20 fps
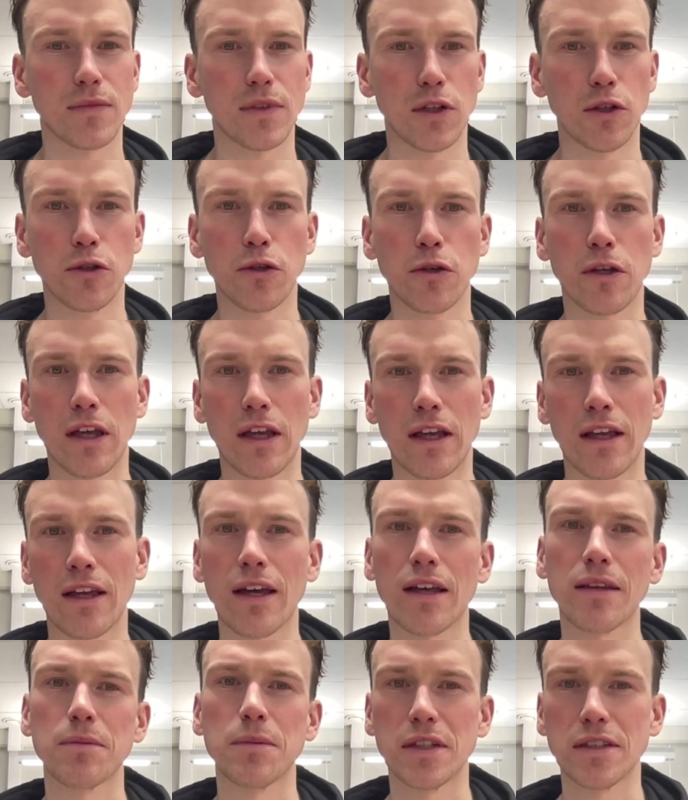looking
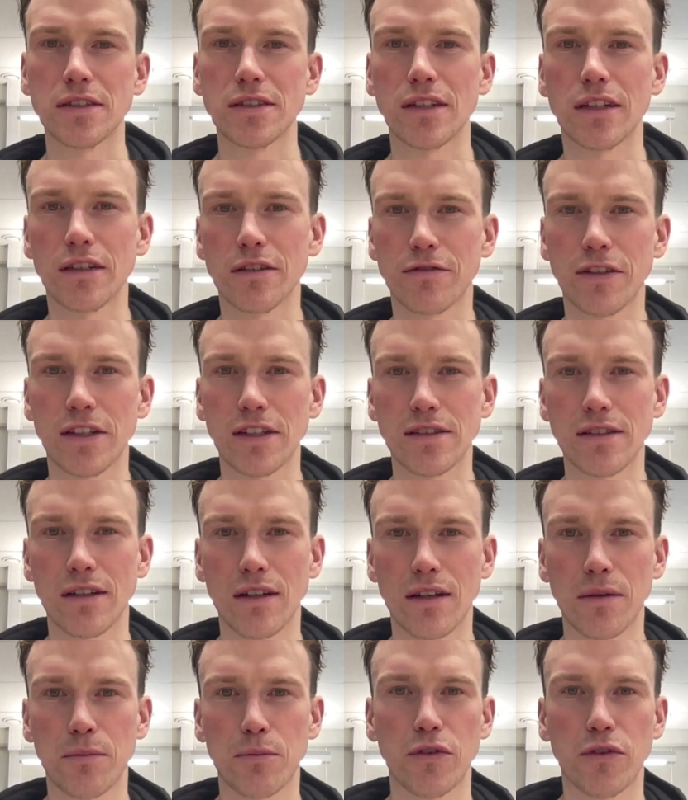at myself as
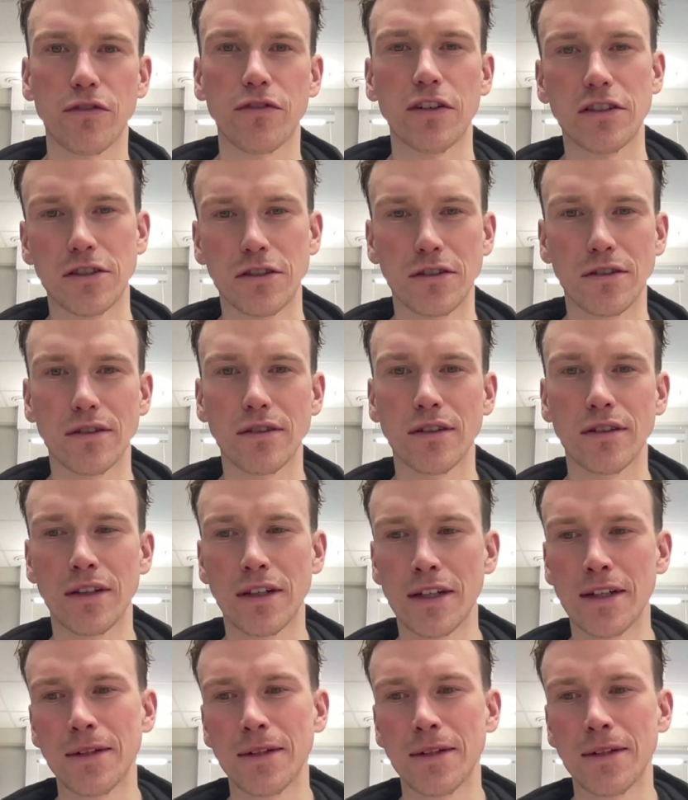a professional,